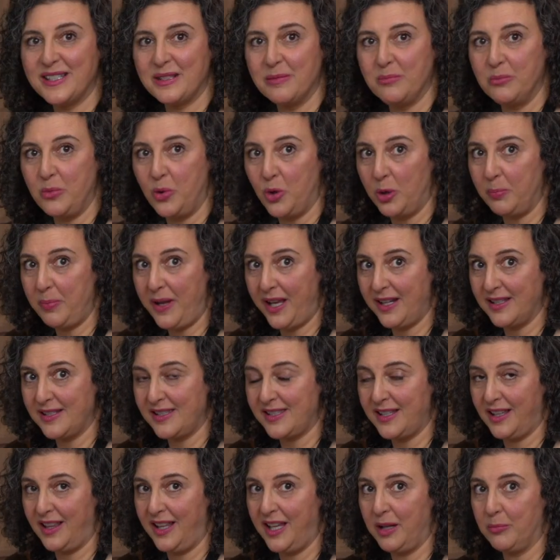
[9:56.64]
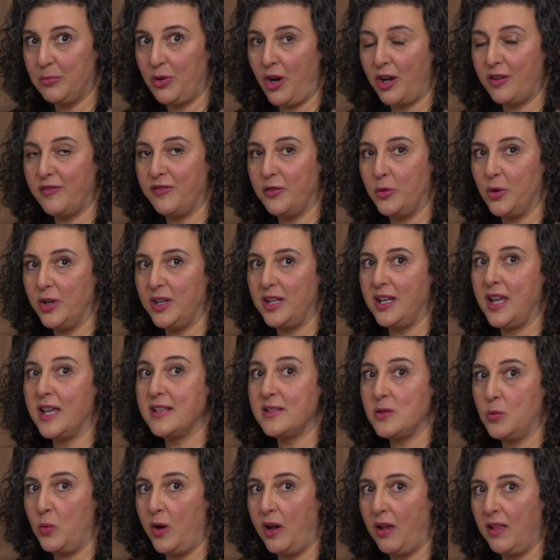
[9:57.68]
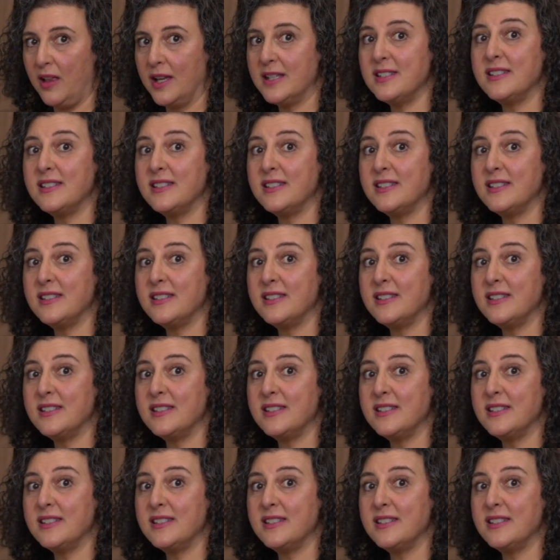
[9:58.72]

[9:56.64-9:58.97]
some more Penicillium roqueforti as well, a